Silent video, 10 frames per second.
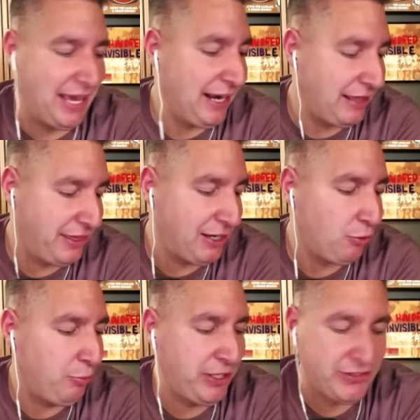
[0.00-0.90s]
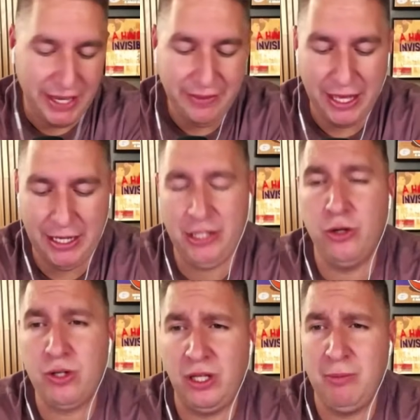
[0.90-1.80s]
and I think when we say that, it
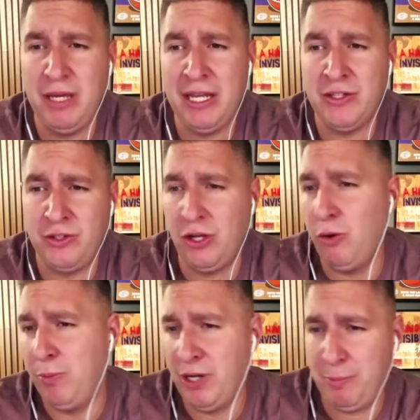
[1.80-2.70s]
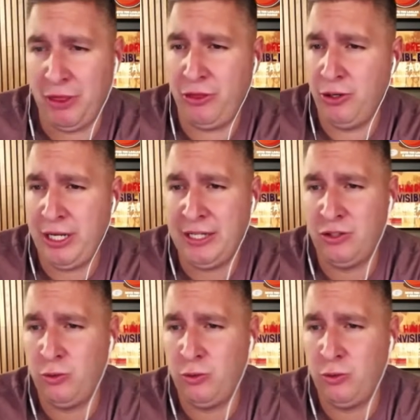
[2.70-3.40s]
usually means Jokic put up a 30,